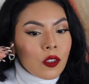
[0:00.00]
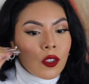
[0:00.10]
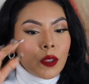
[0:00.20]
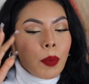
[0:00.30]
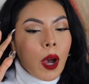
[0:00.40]

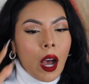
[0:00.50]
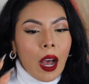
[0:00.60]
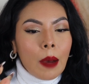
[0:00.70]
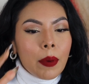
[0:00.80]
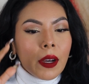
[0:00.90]
just
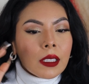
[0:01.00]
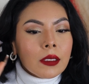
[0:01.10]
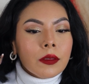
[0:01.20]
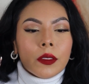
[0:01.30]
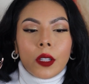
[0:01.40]
pop
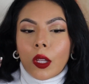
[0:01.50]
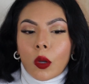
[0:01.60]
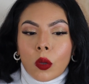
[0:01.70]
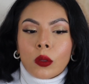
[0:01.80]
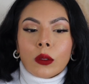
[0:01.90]
of
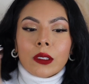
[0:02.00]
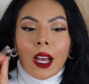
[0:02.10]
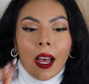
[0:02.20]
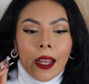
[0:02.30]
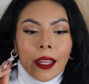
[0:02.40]
gold
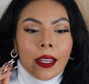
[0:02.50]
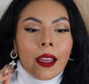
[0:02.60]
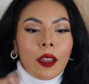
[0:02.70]
eye.